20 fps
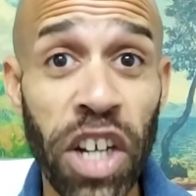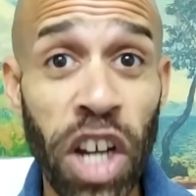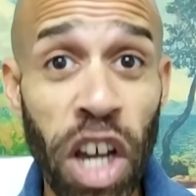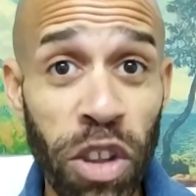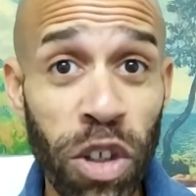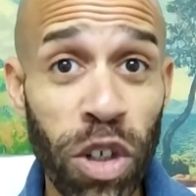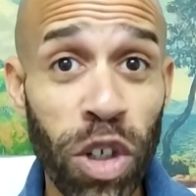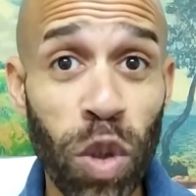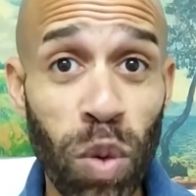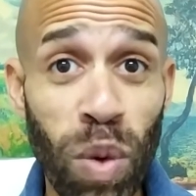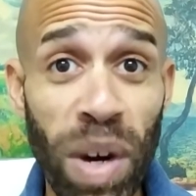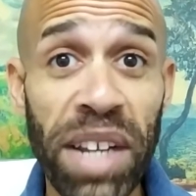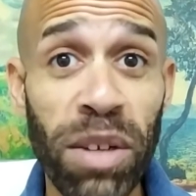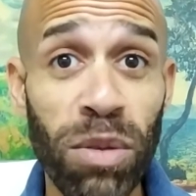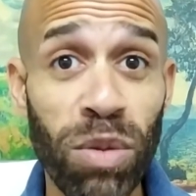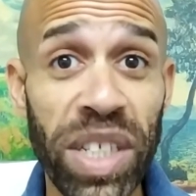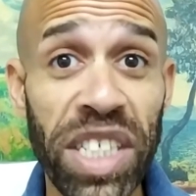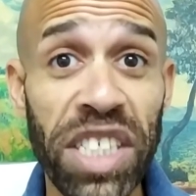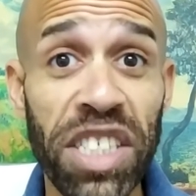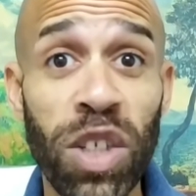another
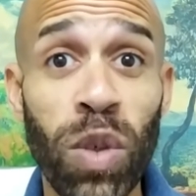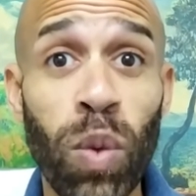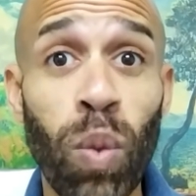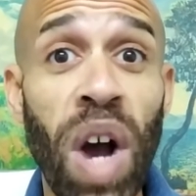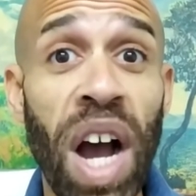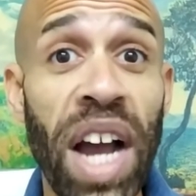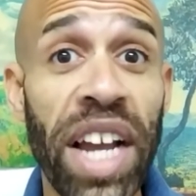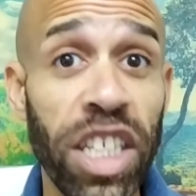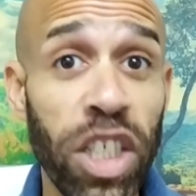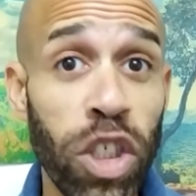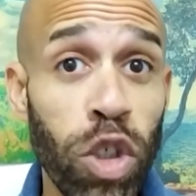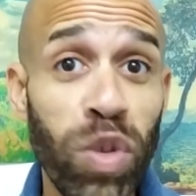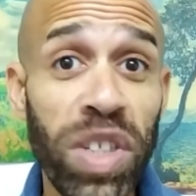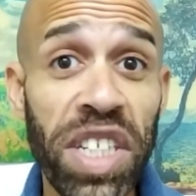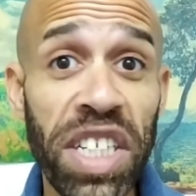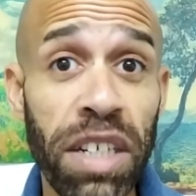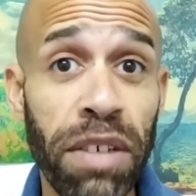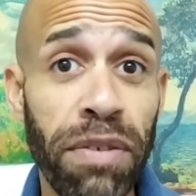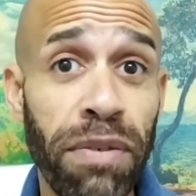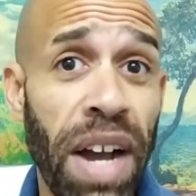great reason why you
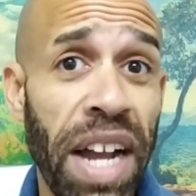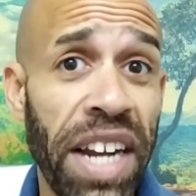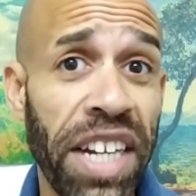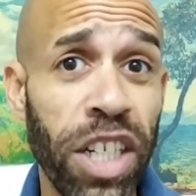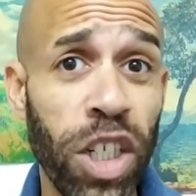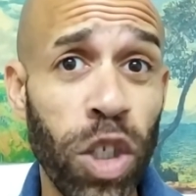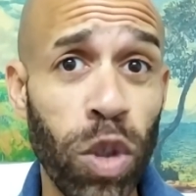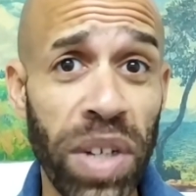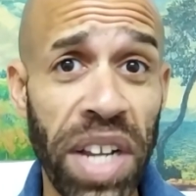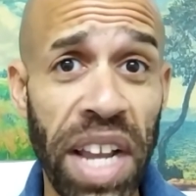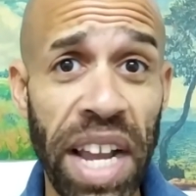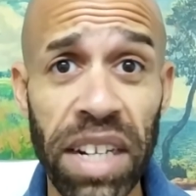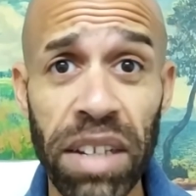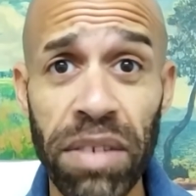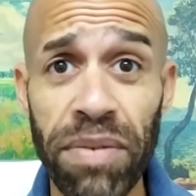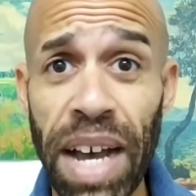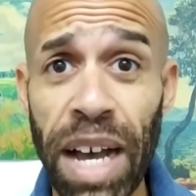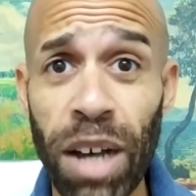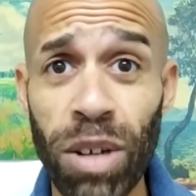need to find a creative